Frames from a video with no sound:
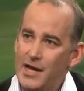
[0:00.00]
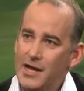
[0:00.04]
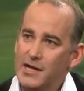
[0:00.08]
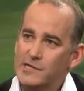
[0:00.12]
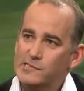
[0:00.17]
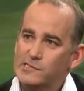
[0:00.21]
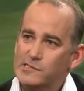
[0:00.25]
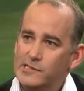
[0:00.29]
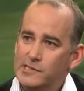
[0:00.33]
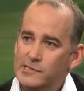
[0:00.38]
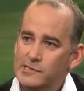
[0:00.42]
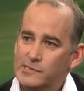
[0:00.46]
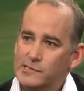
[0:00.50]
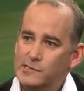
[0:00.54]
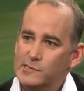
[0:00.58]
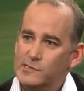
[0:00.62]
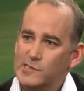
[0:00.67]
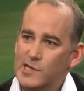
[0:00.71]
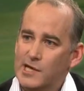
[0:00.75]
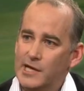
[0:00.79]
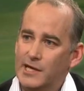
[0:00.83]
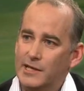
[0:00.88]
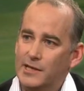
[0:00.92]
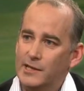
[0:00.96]
our sense is
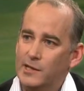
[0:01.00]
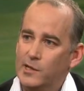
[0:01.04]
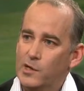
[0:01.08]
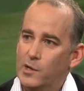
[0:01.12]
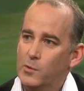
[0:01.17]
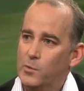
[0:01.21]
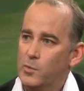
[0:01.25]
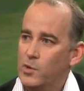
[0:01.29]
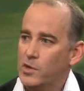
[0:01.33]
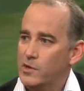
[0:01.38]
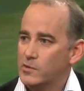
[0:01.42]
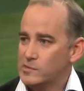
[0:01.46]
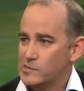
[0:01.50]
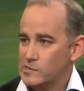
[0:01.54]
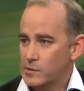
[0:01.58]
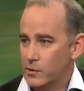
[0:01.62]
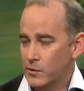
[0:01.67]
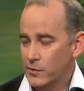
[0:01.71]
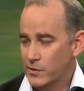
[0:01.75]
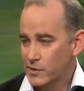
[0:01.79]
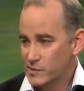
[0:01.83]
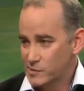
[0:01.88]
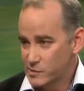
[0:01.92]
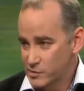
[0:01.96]
that, you know, whilst
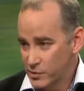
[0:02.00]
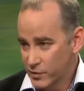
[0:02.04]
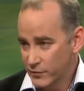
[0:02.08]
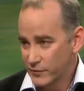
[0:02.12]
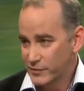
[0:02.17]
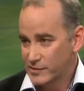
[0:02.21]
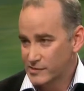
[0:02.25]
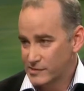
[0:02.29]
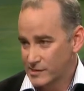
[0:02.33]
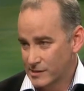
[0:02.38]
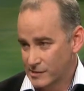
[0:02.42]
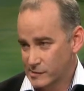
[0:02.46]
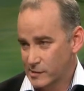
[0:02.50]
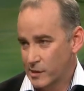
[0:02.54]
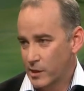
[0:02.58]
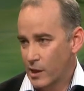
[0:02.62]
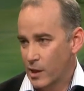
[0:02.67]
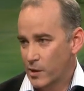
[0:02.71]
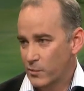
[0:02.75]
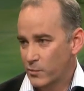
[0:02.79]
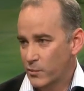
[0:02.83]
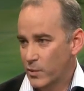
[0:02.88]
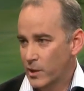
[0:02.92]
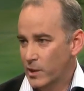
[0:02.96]
on the surface things are
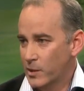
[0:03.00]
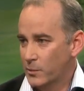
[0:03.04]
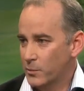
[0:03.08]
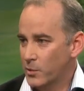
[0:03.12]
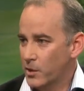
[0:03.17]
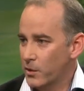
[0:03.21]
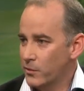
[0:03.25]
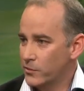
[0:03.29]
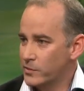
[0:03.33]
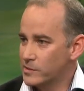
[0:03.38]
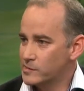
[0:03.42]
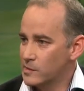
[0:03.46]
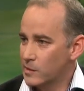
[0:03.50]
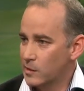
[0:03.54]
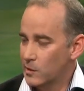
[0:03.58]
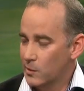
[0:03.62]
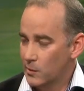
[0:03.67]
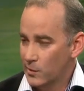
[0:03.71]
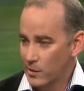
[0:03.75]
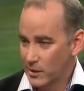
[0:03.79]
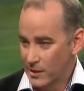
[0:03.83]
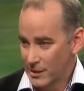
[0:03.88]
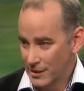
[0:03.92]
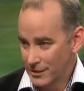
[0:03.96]
going really well, there's a
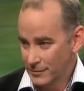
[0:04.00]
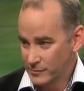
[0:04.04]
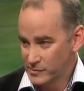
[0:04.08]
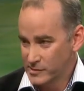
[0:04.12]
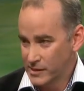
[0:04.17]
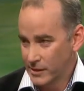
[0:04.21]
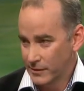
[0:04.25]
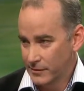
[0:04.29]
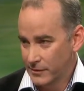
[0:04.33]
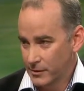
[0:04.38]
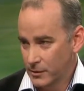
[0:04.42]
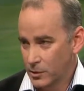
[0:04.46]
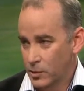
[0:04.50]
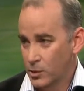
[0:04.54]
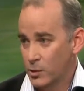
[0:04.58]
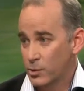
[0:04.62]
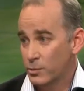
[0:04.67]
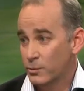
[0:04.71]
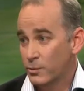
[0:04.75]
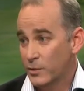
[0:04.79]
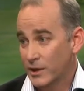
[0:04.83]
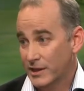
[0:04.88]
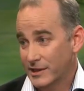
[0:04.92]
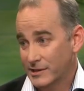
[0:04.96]
lot of clubs out there who are
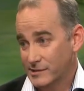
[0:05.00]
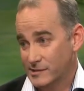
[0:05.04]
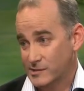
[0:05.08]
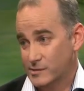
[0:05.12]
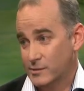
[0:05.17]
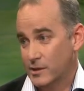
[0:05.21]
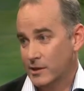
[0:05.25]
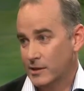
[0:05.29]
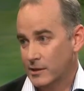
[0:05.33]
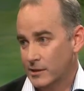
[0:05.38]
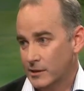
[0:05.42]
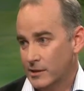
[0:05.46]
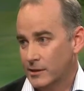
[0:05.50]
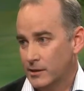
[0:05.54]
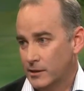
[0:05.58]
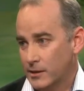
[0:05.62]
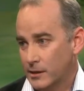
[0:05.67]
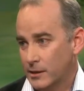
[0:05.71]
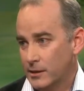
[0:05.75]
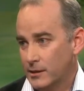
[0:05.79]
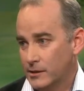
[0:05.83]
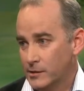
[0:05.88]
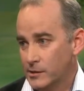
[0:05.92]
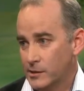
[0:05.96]
really struggling,
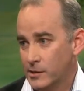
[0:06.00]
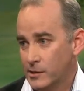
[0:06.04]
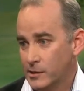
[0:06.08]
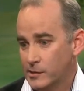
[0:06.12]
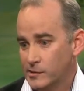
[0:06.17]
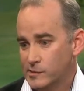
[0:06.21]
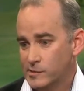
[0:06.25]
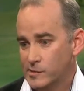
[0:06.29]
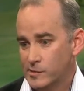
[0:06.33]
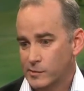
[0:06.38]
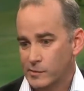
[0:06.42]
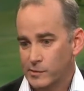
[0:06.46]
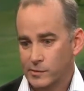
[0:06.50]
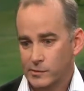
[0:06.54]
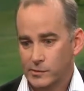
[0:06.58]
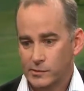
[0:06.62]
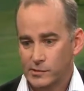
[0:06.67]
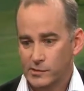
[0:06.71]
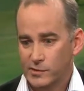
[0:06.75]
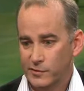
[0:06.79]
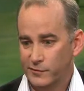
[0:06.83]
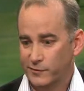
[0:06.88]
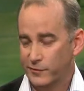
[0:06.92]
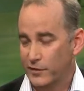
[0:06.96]
you know, to
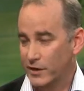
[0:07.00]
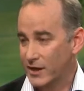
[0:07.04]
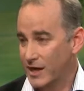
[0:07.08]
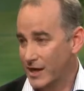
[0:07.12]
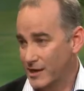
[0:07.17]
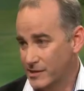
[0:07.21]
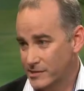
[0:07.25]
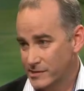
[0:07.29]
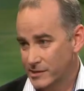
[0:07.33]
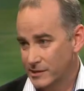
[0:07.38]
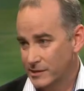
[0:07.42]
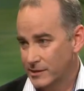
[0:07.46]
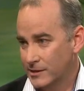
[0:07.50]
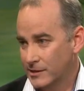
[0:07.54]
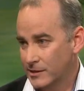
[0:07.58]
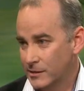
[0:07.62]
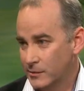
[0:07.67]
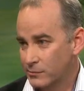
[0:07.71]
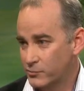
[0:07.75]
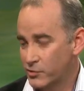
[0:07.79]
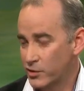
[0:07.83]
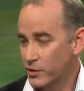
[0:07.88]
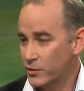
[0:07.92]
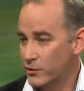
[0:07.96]
financially
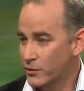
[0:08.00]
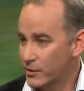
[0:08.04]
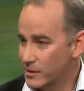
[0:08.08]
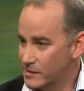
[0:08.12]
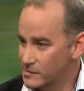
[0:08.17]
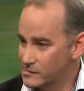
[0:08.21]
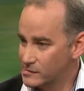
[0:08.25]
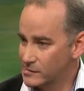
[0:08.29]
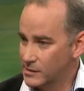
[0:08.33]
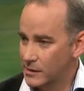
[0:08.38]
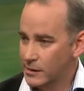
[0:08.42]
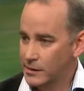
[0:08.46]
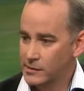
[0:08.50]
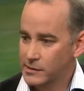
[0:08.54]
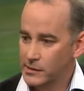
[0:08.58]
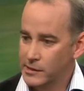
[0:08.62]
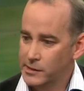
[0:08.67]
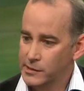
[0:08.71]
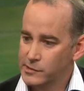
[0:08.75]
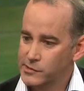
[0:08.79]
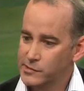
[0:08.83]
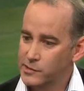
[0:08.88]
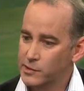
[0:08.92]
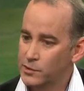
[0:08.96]
progress
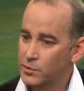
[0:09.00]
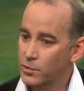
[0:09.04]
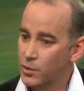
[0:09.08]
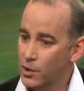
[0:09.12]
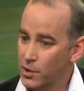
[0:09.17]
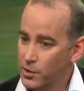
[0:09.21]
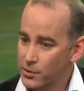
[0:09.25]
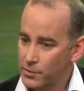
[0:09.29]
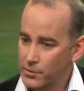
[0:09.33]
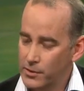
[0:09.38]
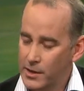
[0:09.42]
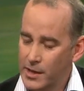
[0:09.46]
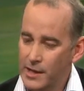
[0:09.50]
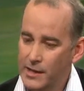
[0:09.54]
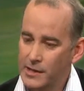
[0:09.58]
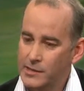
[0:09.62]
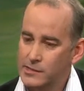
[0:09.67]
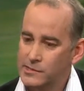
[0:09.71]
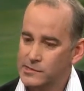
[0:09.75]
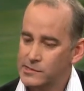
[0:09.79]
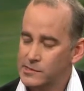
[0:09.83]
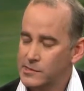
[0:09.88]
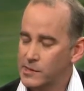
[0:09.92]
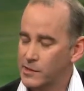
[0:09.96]
and to grow.
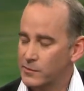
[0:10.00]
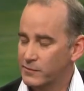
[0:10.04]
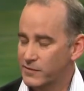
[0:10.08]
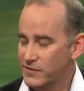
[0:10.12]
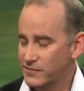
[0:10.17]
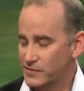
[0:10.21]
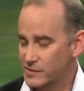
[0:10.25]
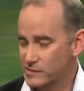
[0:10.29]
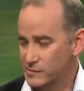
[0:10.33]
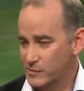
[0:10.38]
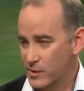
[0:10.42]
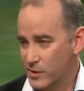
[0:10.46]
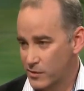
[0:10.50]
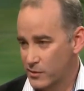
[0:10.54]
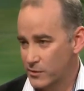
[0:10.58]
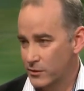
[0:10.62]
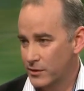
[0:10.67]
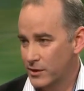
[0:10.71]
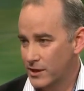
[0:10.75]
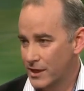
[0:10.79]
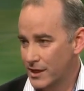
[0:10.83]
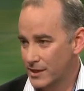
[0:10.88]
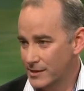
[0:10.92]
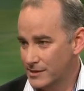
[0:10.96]
And, you know, we've just spent
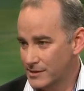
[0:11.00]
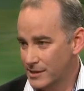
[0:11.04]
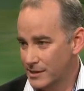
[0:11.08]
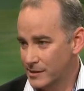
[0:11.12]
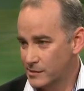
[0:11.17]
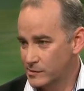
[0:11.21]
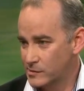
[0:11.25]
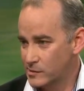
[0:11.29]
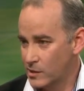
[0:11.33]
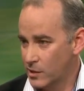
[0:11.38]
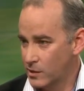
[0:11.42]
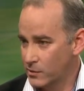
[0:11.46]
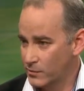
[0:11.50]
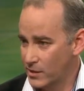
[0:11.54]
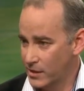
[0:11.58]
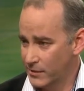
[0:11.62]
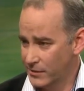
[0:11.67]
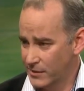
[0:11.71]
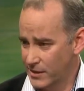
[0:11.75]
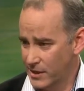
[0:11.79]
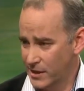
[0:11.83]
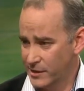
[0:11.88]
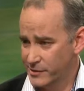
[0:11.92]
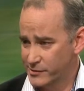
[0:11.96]
38 days going around
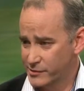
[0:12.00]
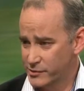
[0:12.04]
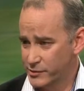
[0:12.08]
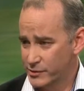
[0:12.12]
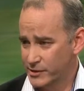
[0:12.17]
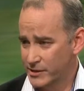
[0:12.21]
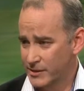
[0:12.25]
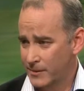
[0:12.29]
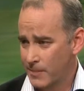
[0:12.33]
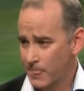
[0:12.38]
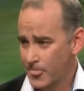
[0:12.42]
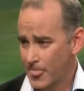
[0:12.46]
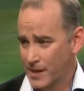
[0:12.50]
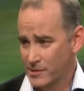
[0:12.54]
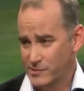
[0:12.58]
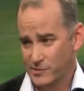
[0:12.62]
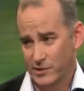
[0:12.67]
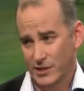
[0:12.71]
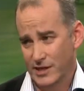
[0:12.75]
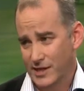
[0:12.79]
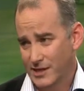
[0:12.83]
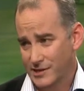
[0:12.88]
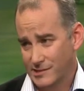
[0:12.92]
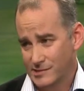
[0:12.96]
the country
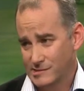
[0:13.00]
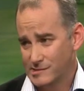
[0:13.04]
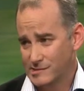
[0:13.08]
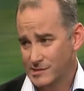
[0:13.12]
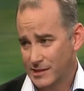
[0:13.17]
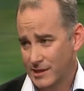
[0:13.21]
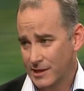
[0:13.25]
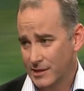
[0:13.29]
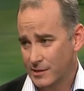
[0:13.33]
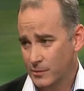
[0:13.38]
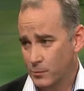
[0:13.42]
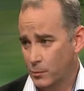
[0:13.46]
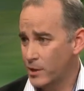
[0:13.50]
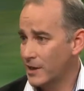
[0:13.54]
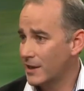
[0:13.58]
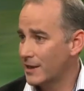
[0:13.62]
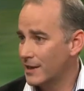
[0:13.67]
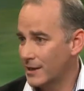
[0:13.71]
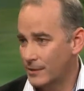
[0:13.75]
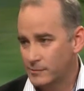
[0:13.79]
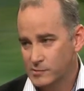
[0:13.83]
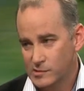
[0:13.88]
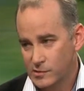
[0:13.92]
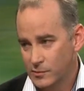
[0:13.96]
trying to understand where
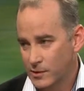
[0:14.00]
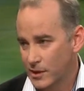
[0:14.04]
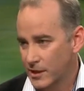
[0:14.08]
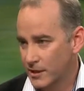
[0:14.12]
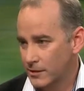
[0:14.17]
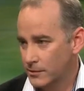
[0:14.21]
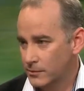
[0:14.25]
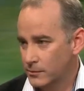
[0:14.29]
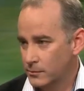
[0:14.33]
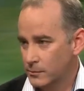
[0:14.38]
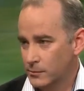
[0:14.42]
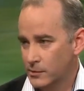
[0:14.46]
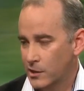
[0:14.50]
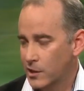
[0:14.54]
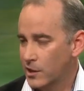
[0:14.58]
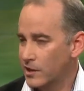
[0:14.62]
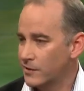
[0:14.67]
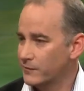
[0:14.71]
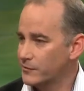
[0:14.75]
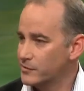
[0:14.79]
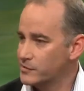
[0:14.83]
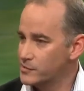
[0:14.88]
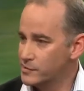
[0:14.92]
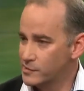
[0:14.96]
clubs are at, the
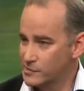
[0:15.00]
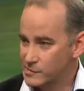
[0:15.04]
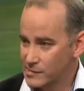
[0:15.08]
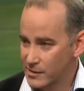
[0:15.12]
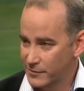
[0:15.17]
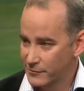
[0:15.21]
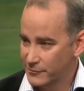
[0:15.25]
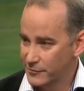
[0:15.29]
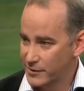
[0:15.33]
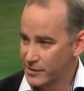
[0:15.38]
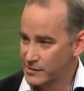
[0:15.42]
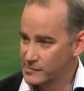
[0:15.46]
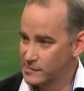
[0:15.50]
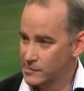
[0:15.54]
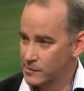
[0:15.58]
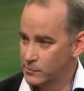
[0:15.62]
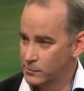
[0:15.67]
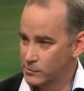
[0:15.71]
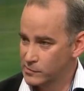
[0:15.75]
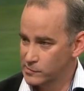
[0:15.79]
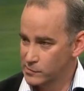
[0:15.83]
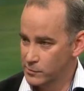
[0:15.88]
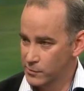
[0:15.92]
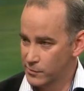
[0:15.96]
kind of issues they're facing,
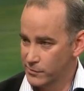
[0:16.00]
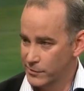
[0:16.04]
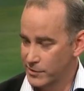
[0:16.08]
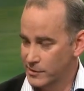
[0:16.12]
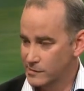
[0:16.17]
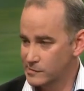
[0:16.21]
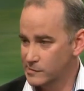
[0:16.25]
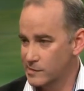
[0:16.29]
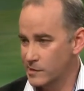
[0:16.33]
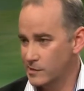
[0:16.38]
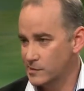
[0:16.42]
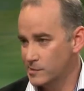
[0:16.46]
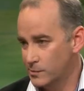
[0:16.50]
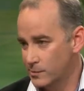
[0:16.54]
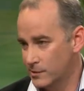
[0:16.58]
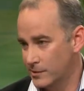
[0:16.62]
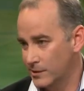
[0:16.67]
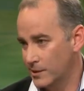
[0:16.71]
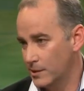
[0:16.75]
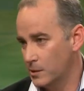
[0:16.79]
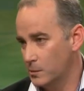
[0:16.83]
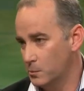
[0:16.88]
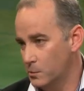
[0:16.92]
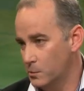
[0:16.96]
what sort of things they're doing that are